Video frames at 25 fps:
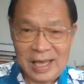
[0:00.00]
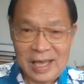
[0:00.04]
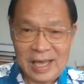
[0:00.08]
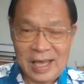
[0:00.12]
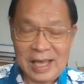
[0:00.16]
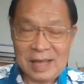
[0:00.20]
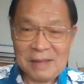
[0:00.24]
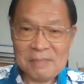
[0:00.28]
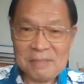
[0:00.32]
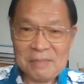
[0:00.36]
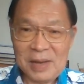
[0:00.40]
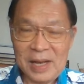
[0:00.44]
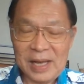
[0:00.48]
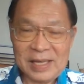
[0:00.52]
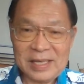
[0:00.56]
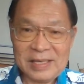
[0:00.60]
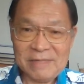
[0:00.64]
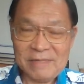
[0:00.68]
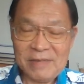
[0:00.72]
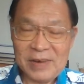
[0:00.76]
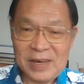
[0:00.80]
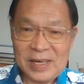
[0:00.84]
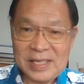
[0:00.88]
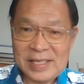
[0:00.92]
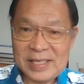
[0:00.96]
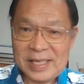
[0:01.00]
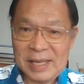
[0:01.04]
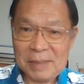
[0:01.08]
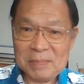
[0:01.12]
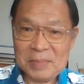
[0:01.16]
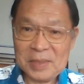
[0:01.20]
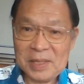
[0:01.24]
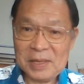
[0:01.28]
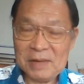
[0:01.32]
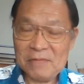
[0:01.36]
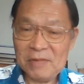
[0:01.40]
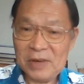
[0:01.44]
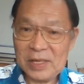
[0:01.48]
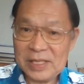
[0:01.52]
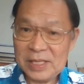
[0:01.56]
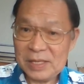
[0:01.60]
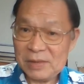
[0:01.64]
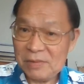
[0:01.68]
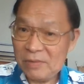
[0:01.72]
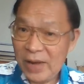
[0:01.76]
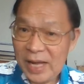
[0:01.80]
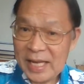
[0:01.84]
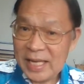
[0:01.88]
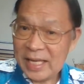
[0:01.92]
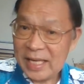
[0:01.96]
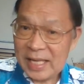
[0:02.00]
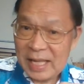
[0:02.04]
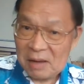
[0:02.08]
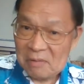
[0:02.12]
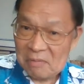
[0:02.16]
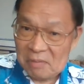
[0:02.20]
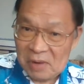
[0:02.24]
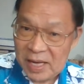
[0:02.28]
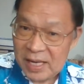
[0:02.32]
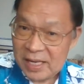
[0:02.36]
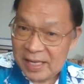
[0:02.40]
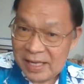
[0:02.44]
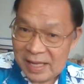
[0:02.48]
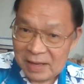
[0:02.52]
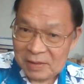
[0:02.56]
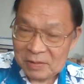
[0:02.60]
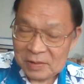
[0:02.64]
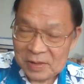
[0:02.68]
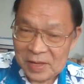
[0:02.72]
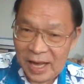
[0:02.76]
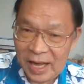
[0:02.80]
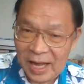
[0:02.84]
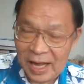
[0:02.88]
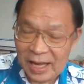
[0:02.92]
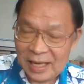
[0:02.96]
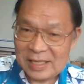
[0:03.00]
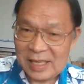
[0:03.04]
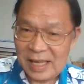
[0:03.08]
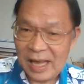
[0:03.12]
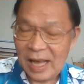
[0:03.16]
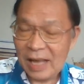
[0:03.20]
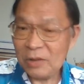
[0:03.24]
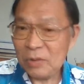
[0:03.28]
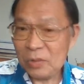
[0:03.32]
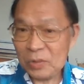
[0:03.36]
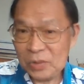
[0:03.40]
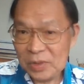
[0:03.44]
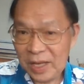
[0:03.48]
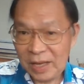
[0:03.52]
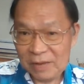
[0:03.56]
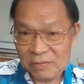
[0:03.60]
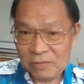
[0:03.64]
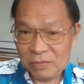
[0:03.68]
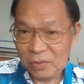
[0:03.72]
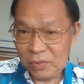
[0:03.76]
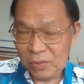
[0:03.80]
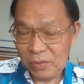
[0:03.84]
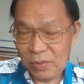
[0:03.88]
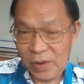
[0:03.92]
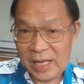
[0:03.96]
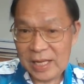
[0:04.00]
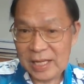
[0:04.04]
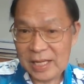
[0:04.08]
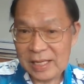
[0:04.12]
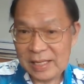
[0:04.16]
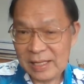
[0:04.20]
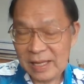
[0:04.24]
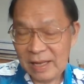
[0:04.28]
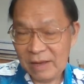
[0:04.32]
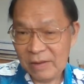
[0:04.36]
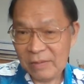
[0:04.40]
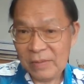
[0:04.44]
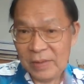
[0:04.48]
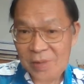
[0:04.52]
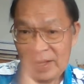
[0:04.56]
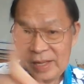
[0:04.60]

And my very skeptical friend said, write it down, write it down. I said, I don't have to write it down.